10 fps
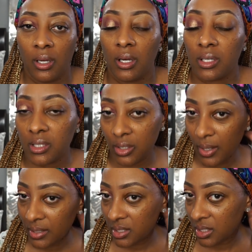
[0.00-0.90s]
us to go
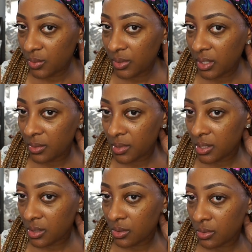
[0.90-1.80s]
out to dinner with him.
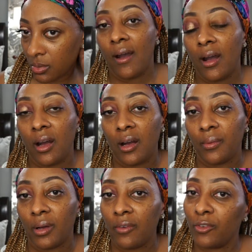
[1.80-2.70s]
So
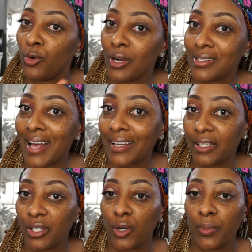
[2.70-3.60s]
of course I
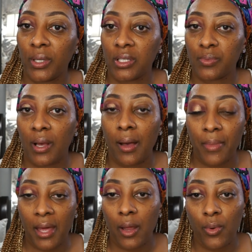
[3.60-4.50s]
can go because I'm
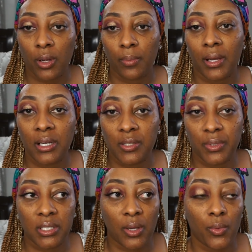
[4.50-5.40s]
not at work. My
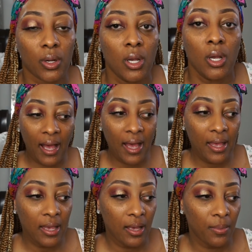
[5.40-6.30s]
husband is at work. I
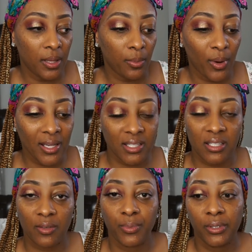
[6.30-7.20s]
am in the process
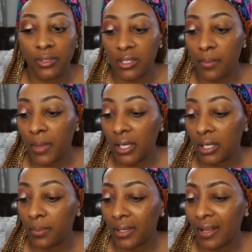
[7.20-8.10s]
of putting on some
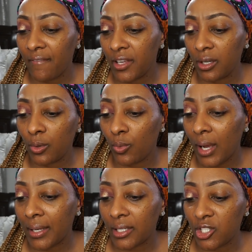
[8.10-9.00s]
makeup, and I figured
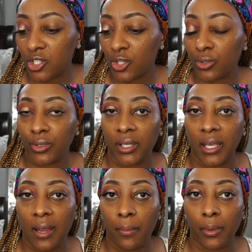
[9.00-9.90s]
why not just turn on the
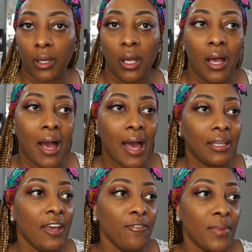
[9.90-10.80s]
camera. I
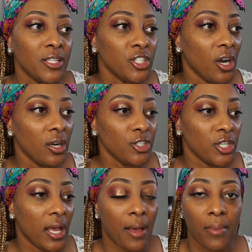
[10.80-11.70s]
left my charger
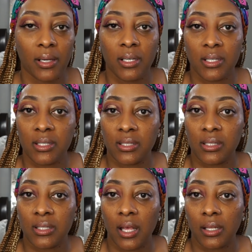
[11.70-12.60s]
at my cousin
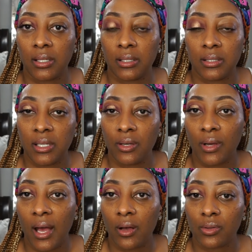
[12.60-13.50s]
Dale's
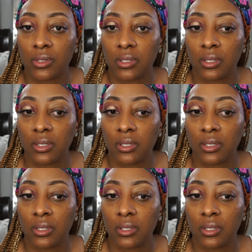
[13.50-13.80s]
house